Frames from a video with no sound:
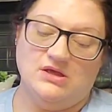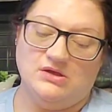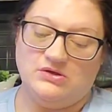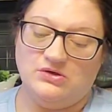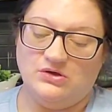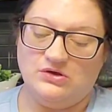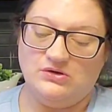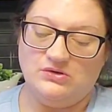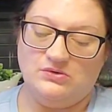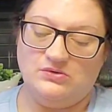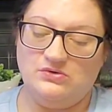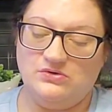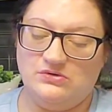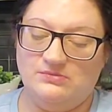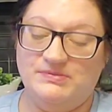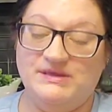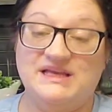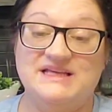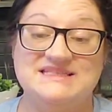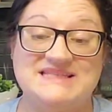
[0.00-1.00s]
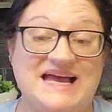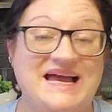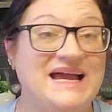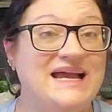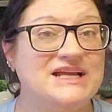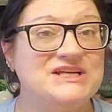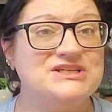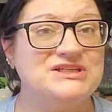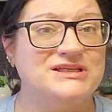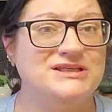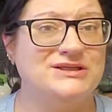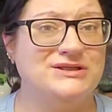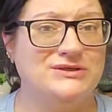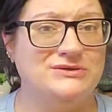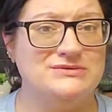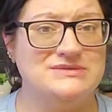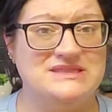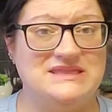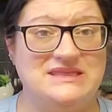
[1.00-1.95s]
cooking oil, because I actually use